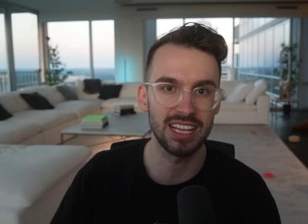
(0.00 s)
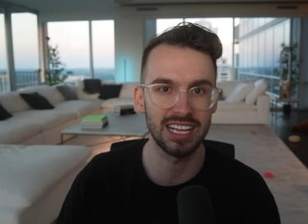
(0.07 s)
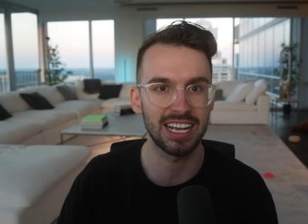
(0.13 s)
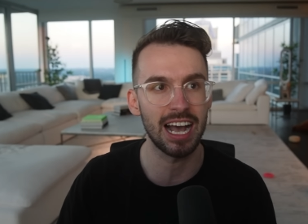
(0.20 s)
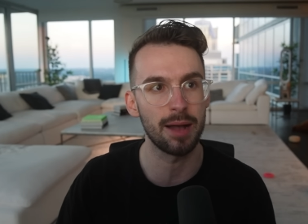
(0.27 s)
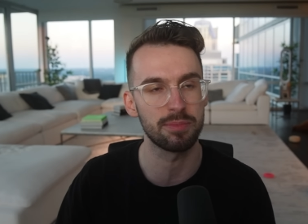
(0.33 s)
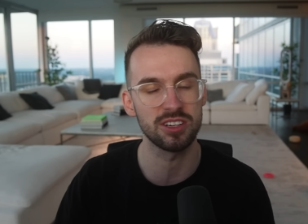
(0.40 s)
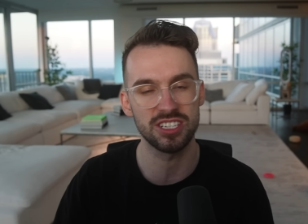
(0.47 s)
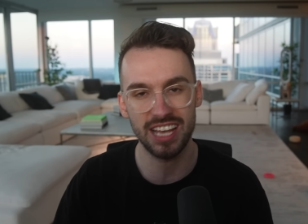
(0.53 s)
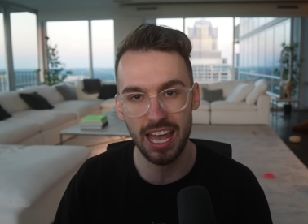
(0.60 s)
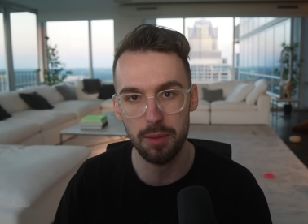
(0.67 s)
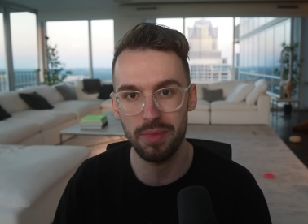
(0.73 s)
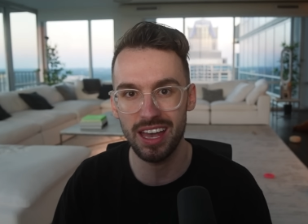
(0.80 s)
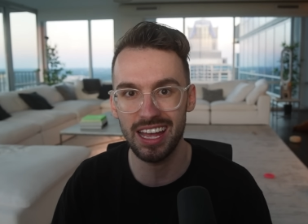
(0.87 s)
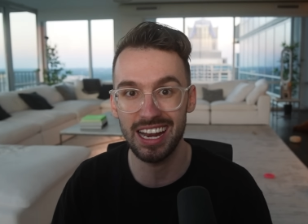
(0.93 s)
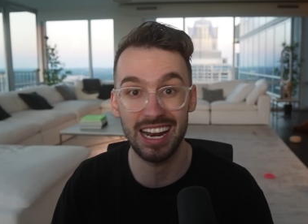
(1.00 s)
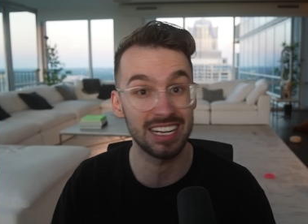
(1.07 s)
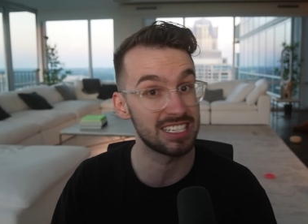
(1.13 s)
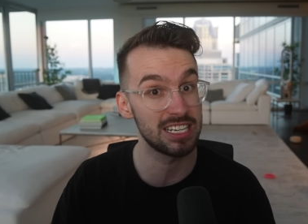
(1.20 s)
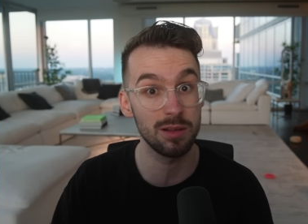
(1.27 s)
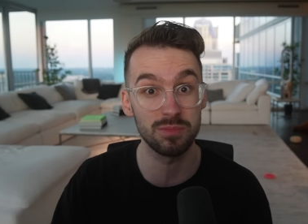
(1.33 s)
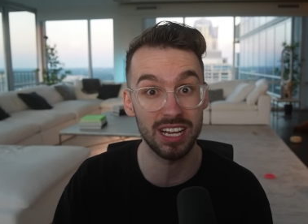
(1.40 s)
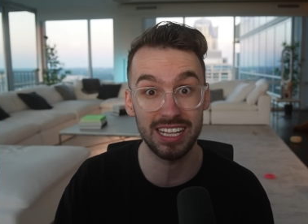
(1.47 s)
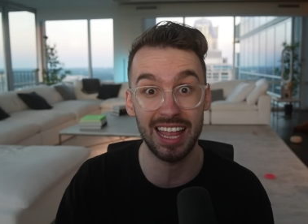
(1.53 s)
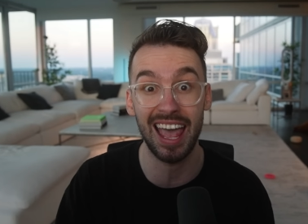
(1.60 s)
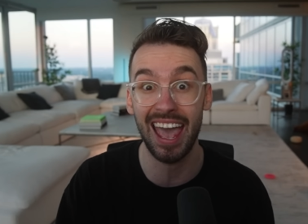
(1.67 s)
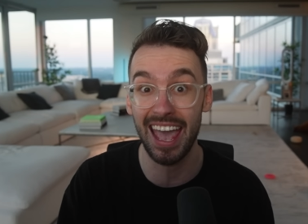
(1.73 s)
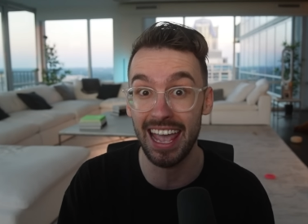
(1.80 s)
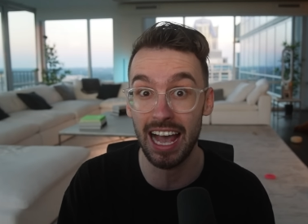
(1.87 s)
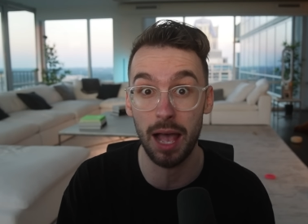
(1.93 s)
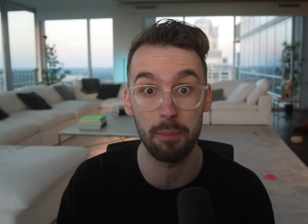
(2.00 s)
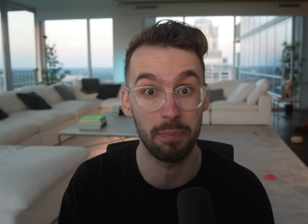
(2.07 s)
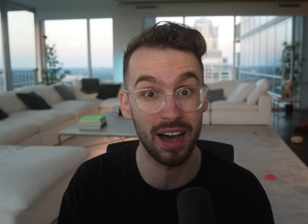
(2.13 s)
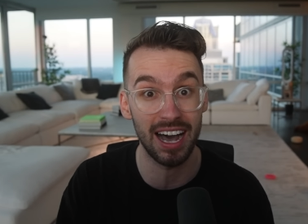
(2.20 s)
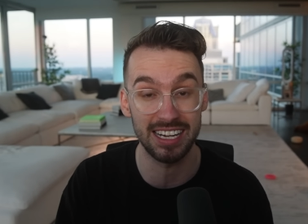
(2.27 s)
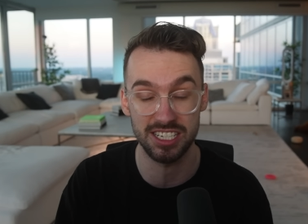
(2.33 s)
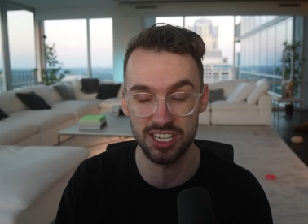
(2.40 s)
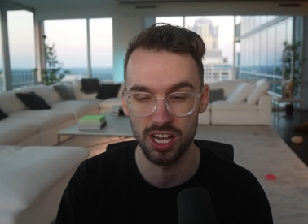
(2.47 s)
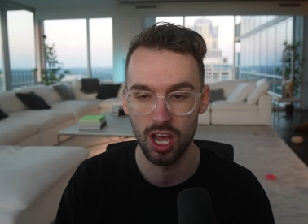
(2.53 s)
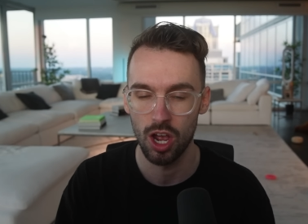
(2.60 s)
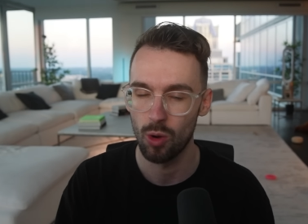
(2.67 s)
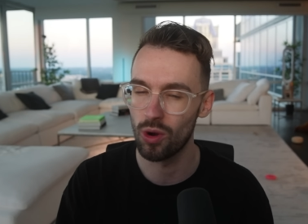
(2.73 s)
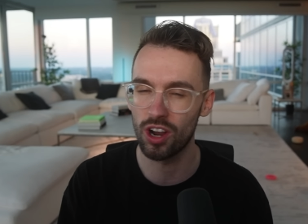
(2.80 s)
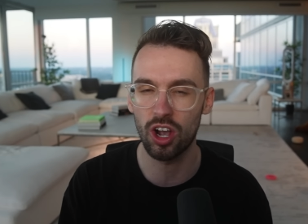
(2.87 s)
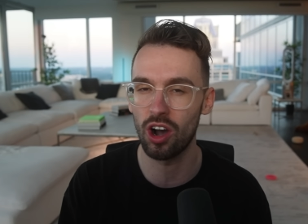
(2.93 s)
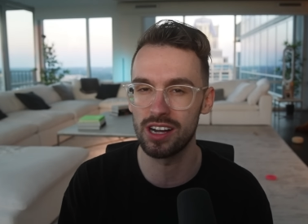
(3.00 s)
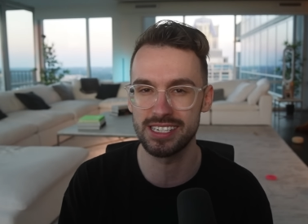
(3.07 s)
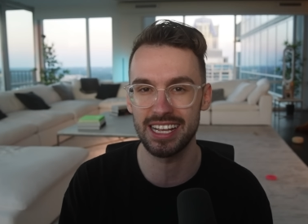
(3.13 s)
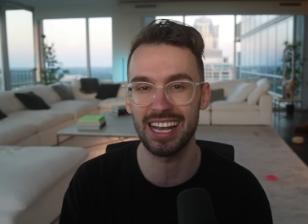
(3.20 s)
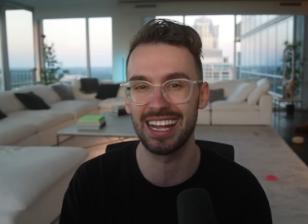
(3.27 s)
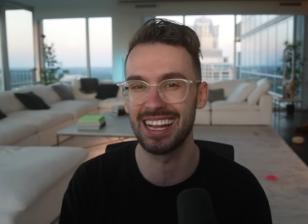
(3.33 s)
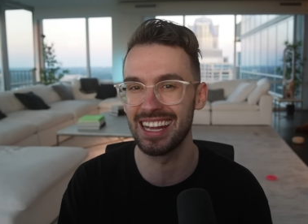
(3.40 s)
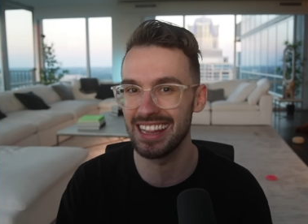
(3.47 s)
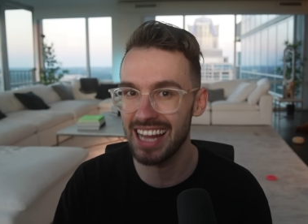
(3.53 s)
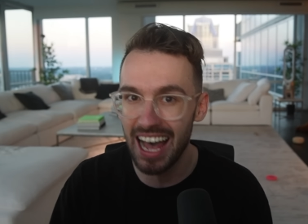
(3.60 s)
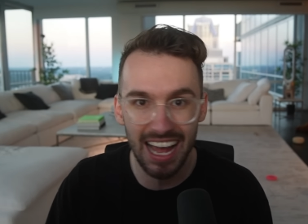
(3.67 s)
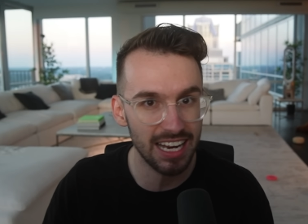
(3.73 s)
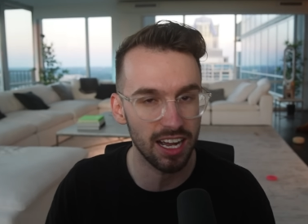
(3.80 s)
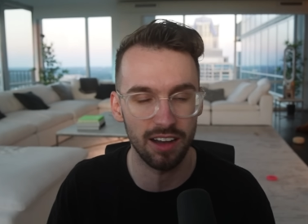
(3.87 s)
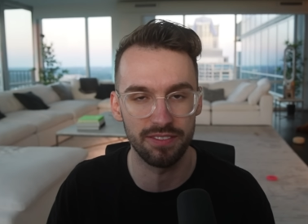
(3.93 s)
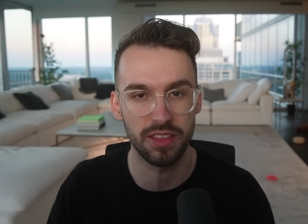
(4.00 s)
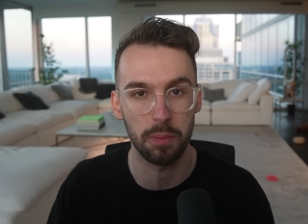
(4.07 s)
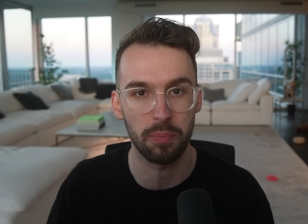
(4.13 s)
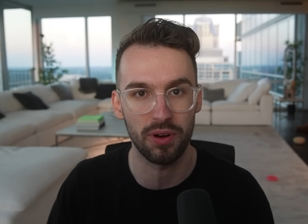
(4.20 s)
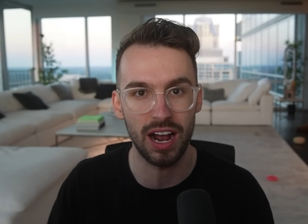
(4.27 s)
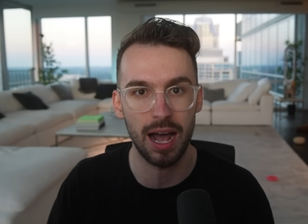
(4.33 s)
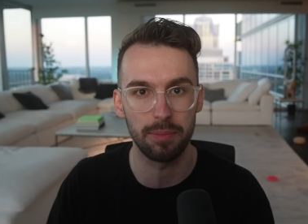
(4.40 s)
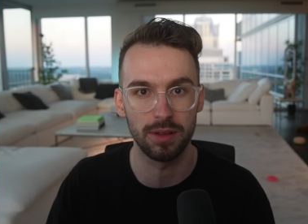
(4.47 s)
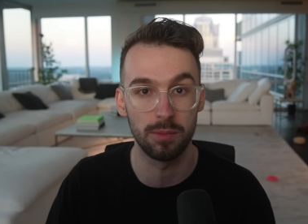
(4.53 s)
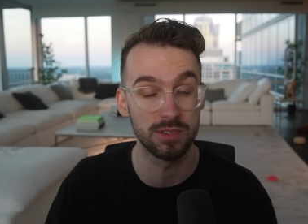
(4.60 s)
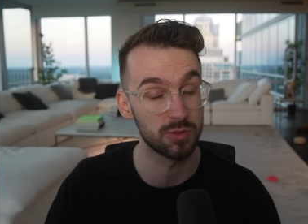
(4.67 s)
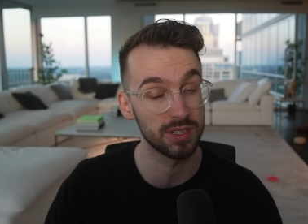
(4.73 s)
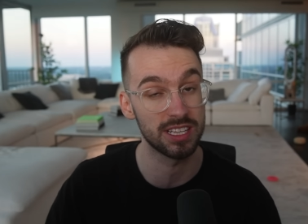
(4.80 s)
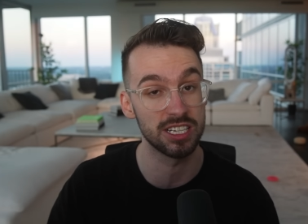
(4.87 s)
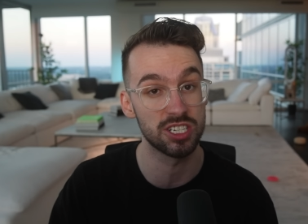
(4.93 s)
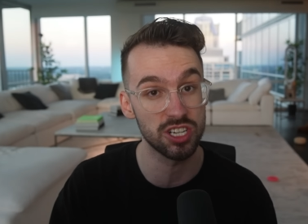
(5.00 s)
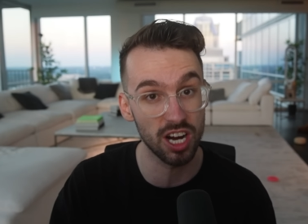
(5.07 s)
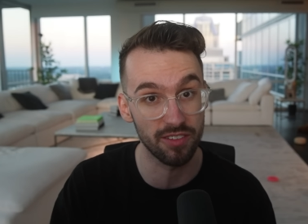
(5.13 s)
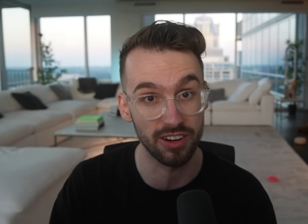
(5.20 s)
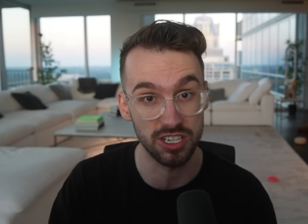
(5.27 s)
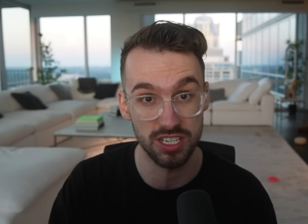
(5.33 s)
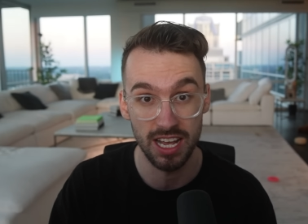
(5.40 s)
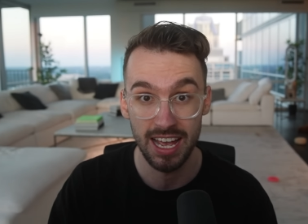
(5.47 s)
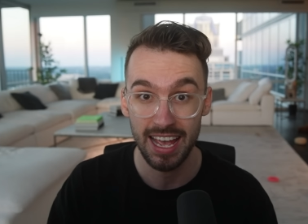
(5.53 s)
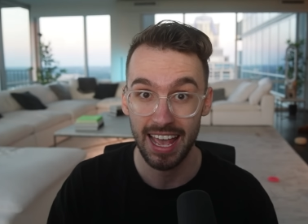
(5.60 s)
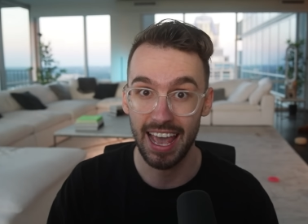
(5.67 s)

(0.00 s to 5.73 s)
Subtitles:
helicopters came in, and it seems like the AI bots were causing a lot of the problems with the servers.